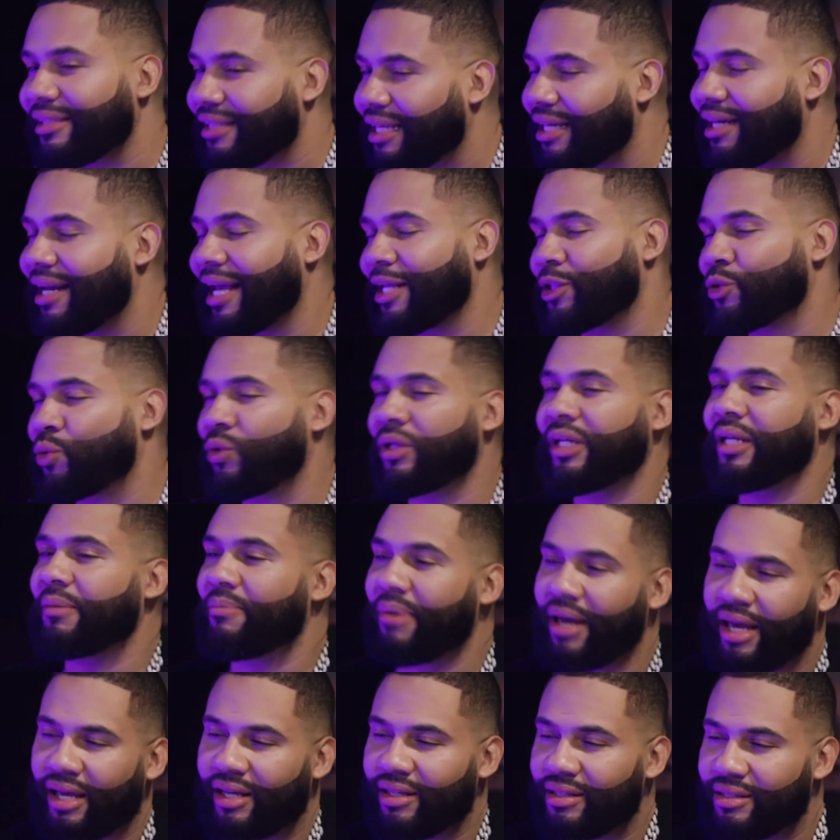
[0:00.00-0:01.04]
say like 20
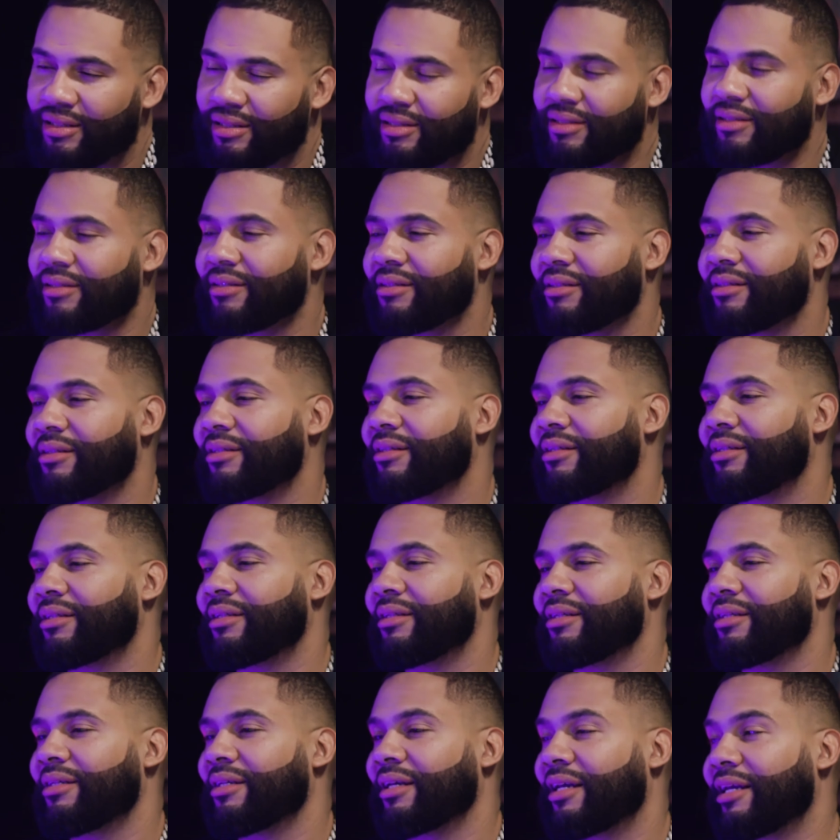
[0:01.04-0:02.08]
bands.
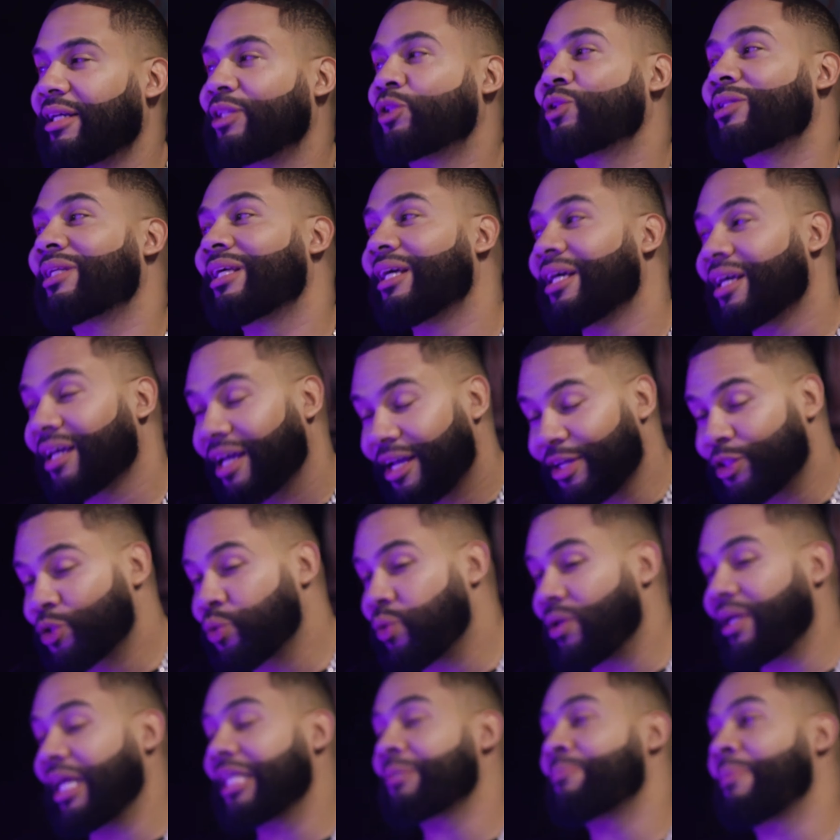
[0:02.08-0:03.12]
Because
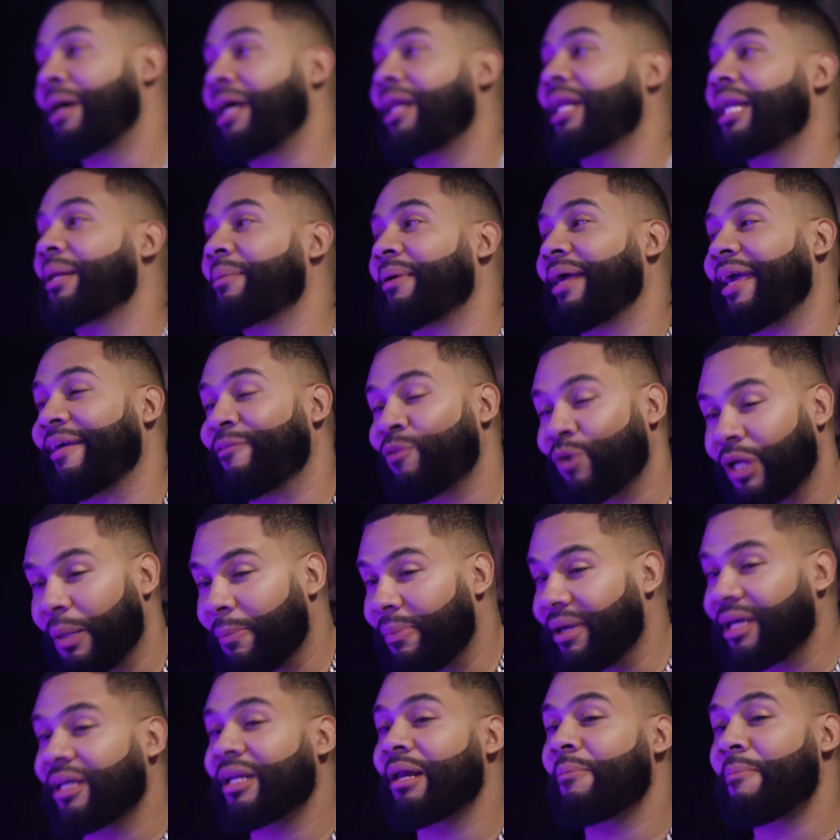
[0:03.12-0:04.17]
20 is my limit. If you want to
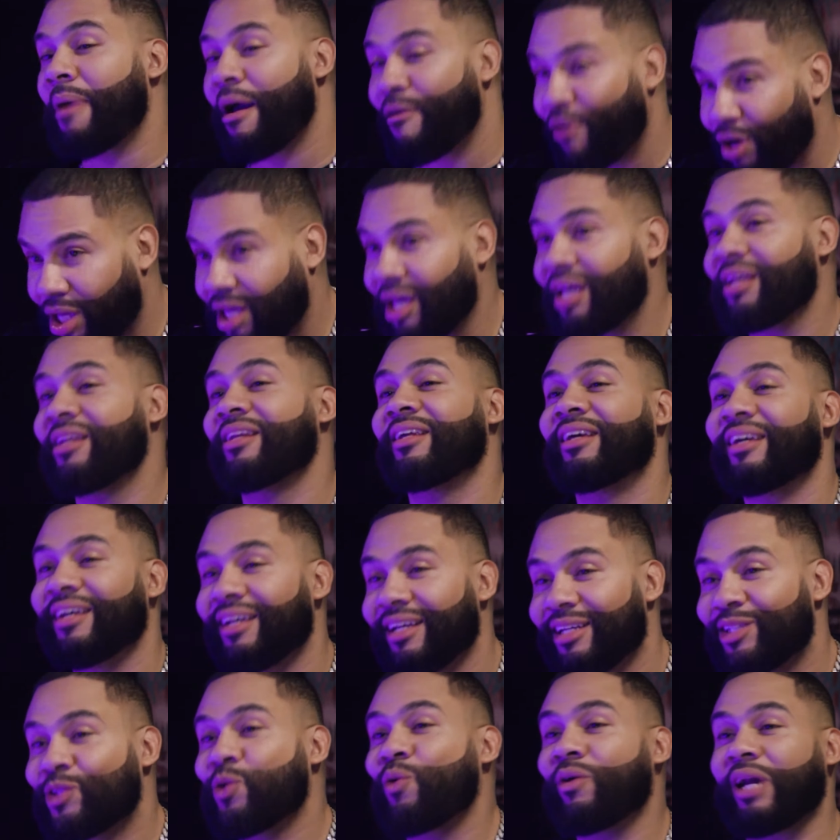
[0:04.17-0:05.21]
be an American,
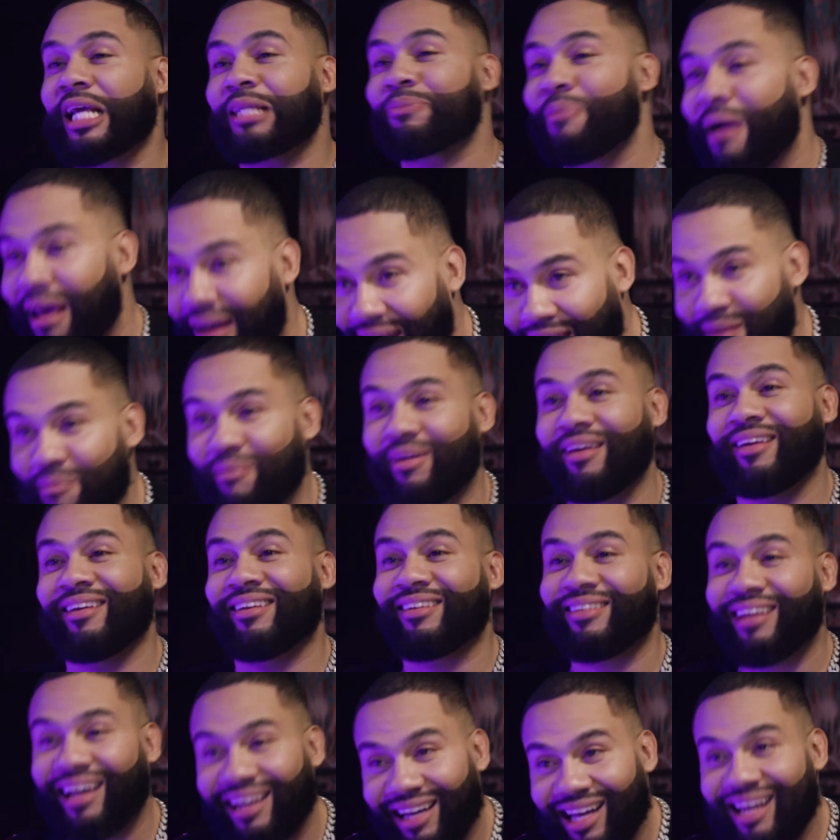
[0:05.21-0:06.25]
20 is my limit.
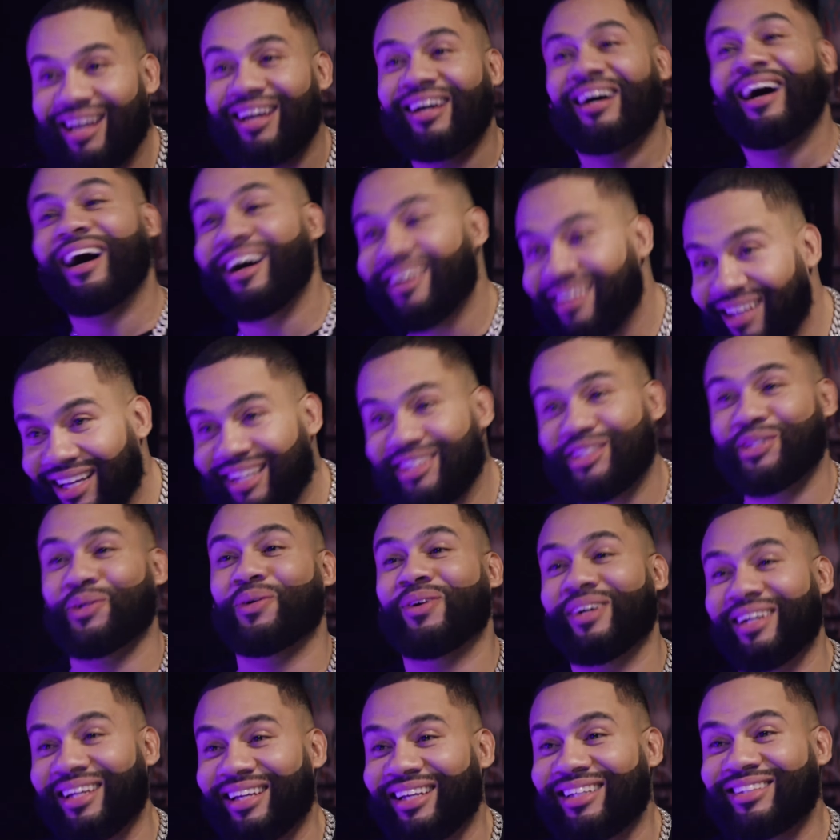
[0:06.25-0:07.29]
I need
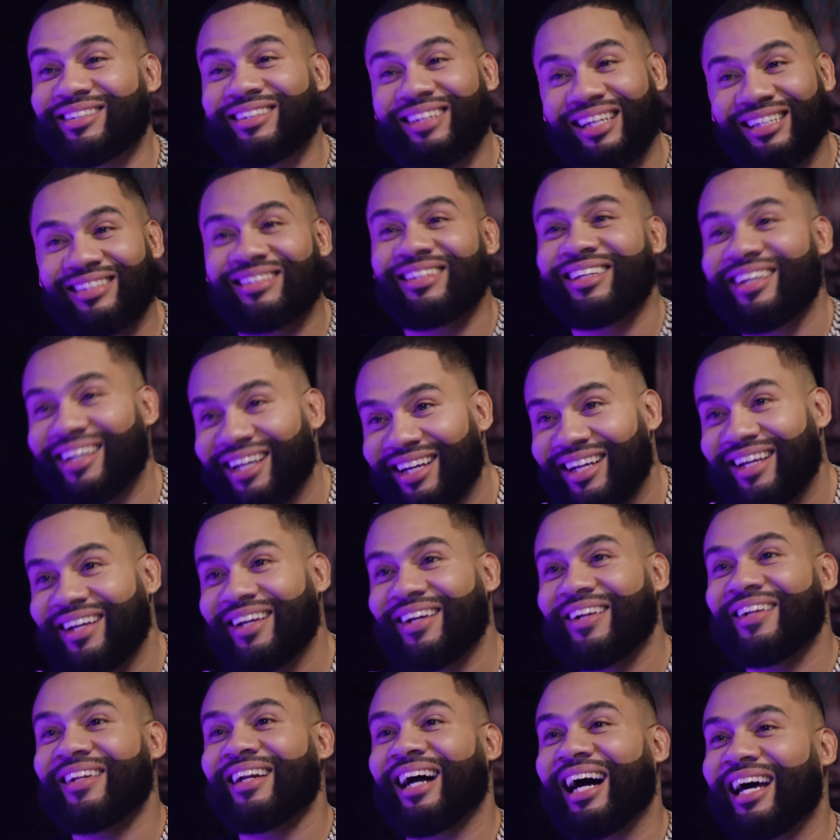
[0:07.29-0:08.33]
20.
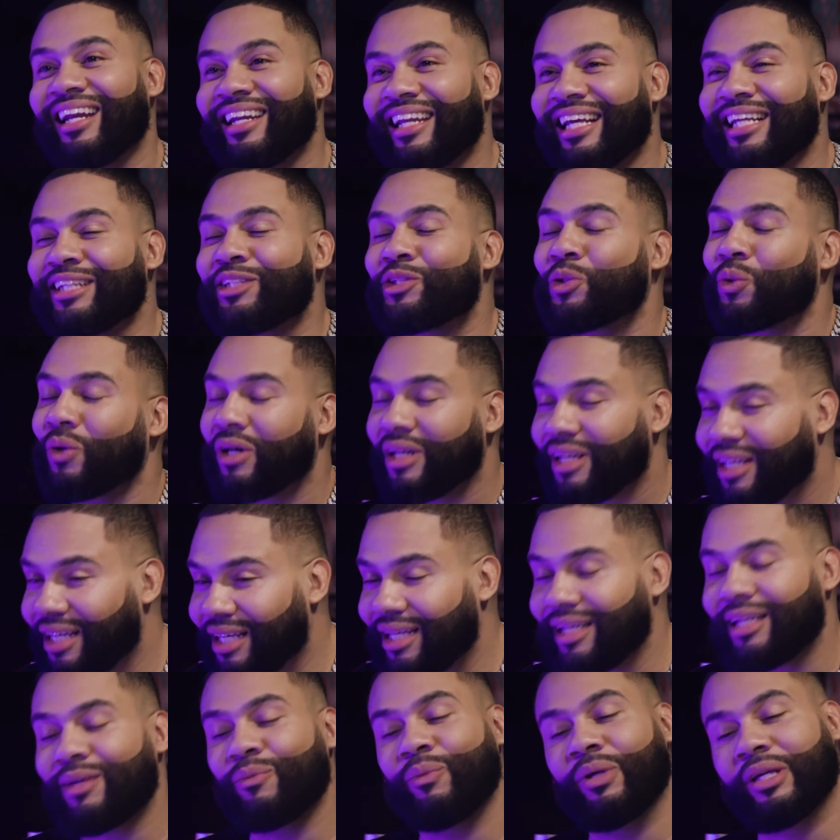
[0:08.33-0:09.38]
I need 20
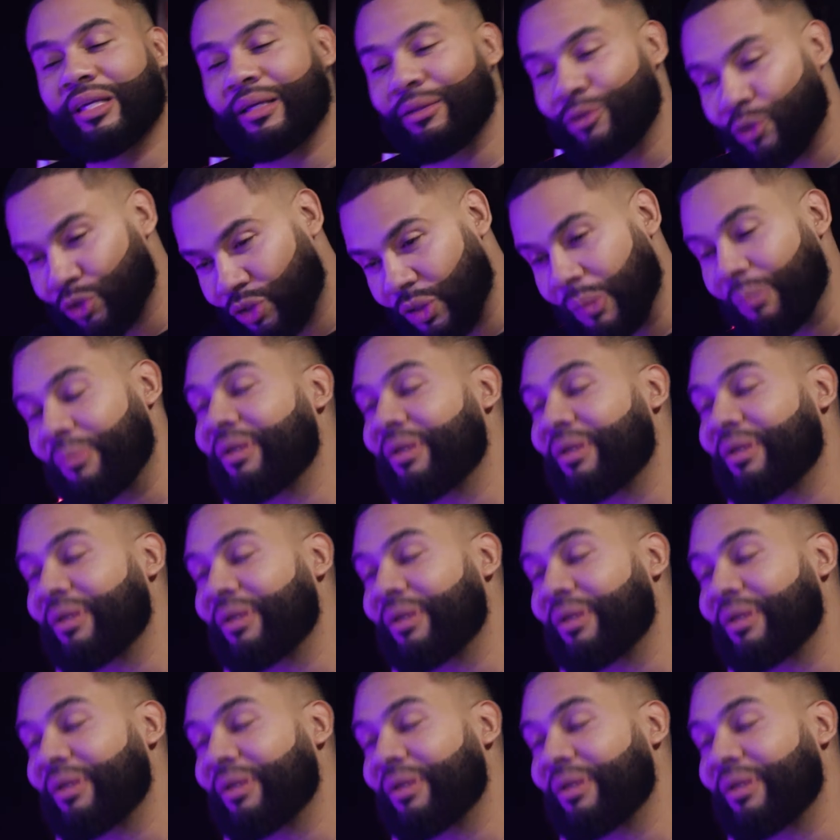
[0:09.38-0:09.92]
and we can do some